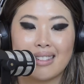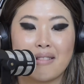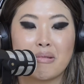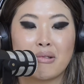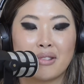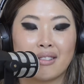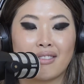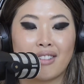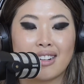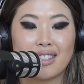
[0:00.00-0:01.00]
So pull to
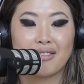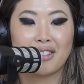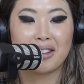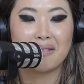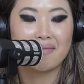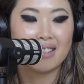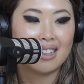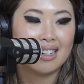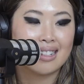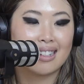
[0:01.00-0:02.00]
refresh the room.
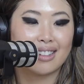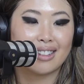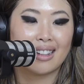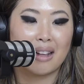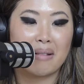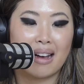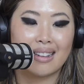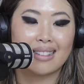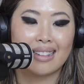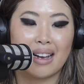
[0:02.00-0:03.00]
It's a little
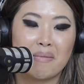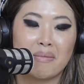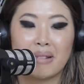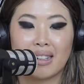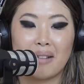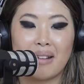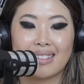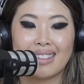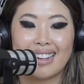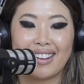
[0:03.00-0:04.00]
Clubhouse, bit of
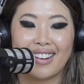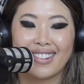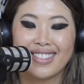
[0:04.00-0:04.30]
Clubhouse lingo.